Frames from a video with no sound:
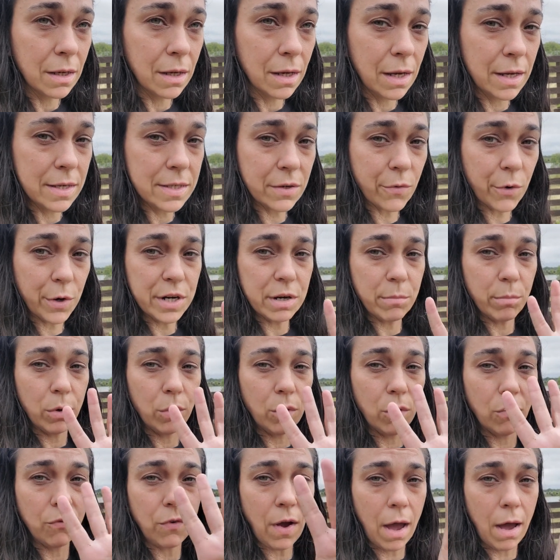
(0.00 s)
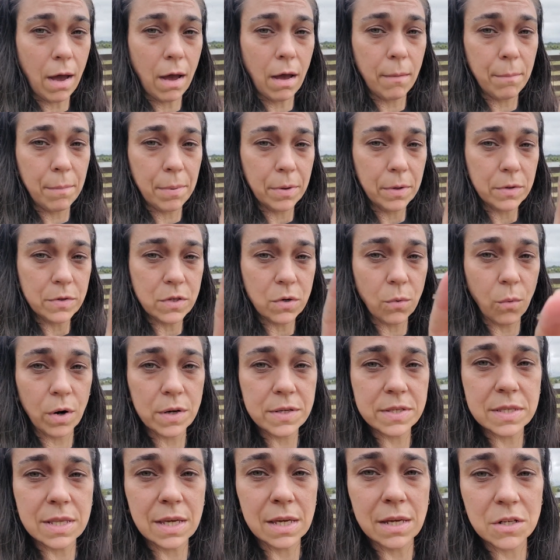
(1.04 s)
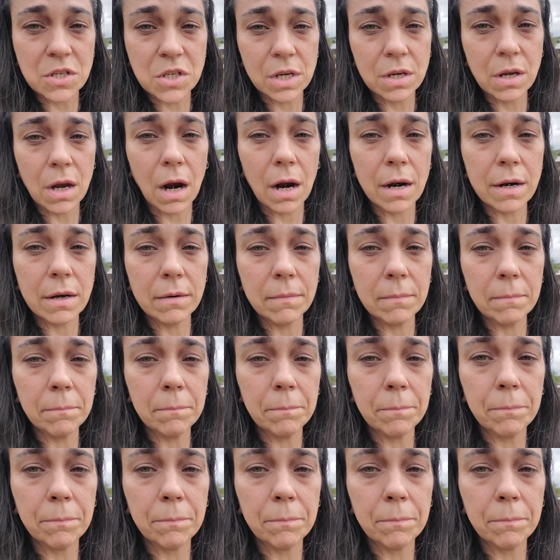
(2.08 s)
is going to move up towards the kitchen garden.